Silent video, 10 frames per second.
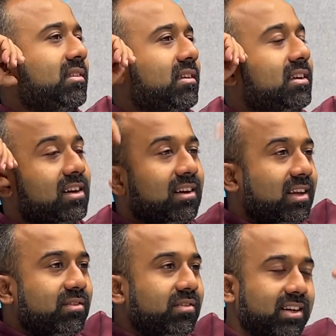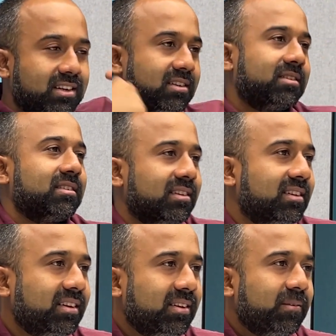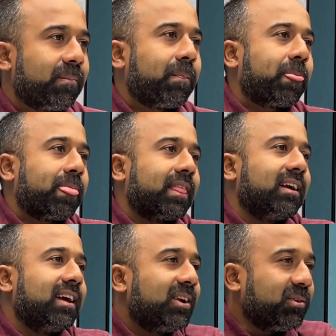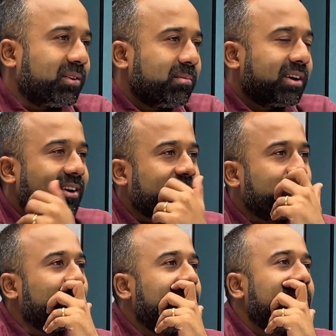attend a live event. I don't know. That'd be kind of cool.